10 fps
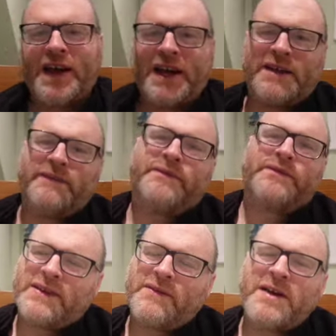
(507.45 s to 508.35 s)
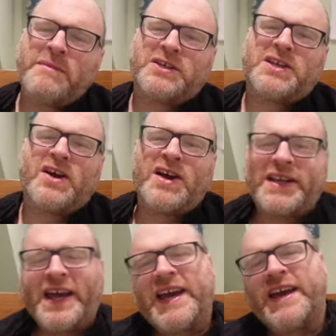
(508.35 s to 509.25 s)
And very much the
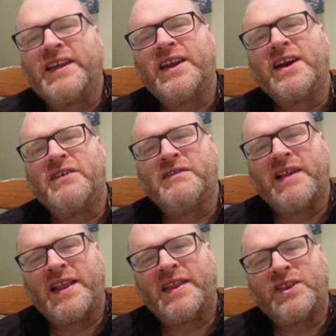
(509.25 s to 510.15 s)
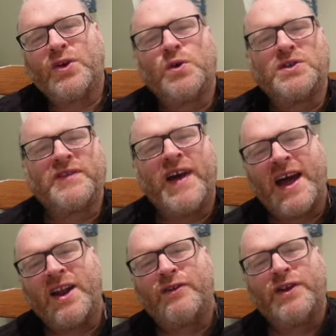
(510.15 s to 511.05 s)
idea, the doors of
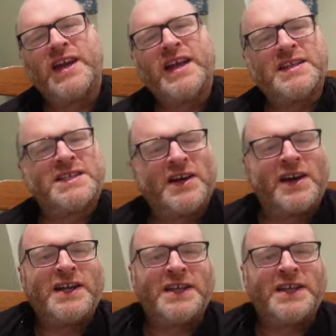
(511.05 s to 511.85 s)
hell are on the inside.